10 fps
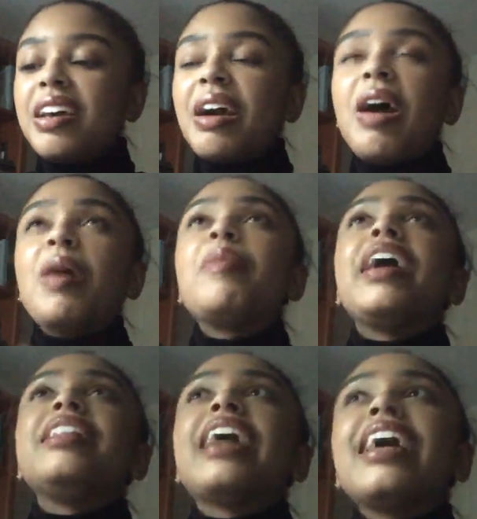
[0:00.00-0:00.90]
Oh
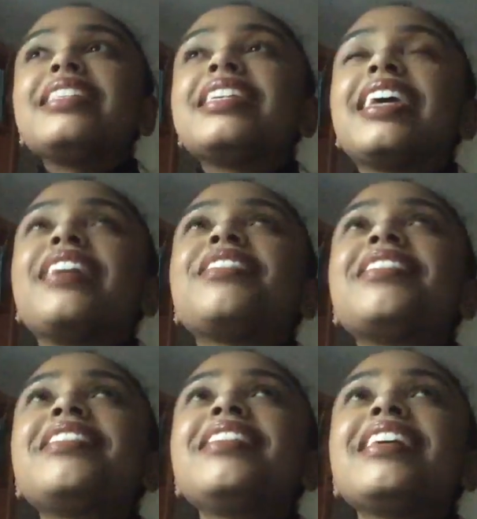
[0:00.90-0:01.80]
man, that together
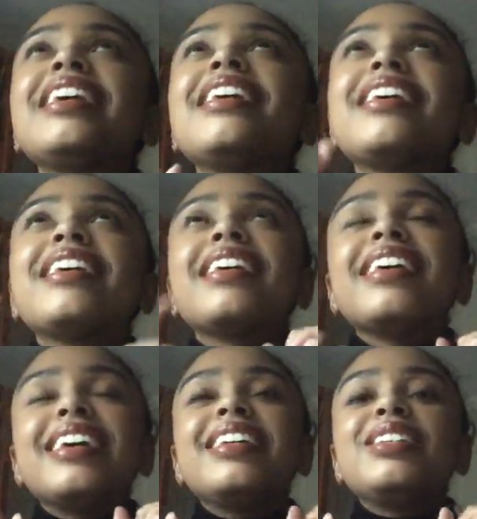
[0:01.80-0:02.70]

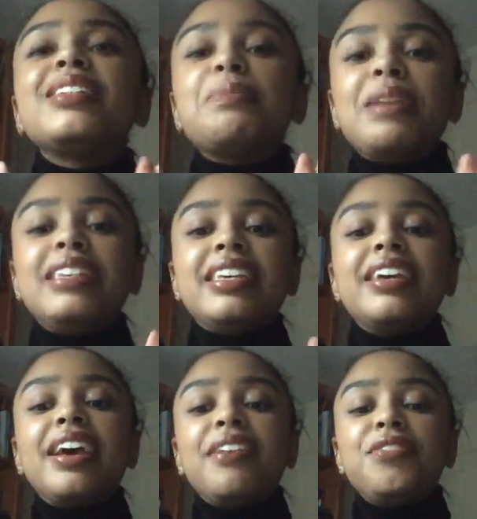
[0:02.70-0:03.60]
is amazing.
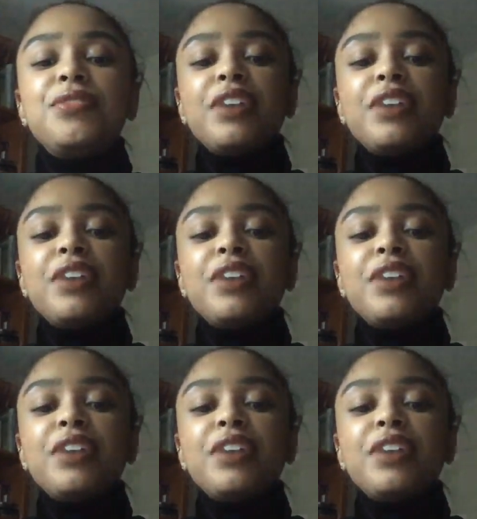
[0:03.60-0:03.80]
If you